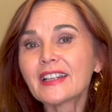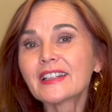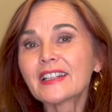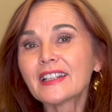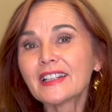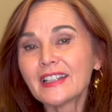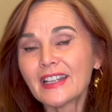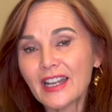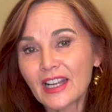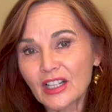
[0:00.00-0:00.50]

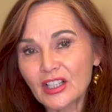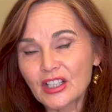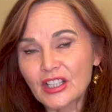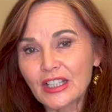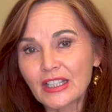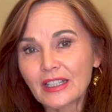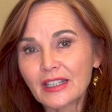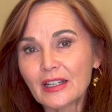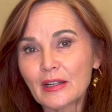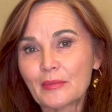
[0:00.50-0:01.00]

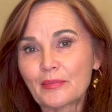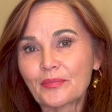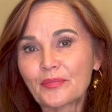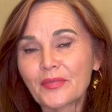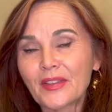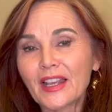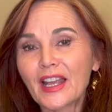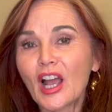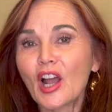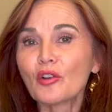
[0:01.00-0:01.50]
connection,
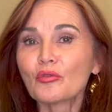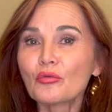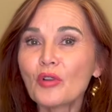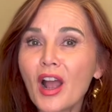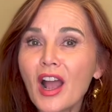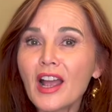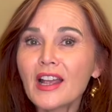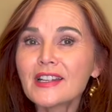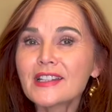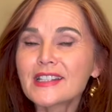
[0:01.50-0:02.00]

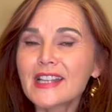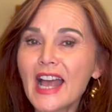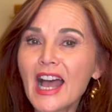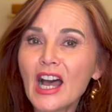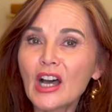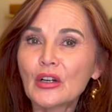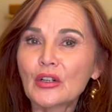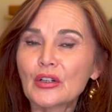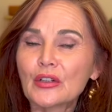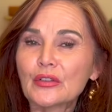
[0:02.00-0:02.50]
arise
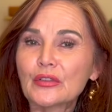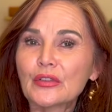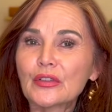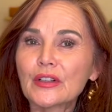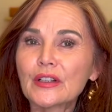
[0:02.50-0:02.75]
out of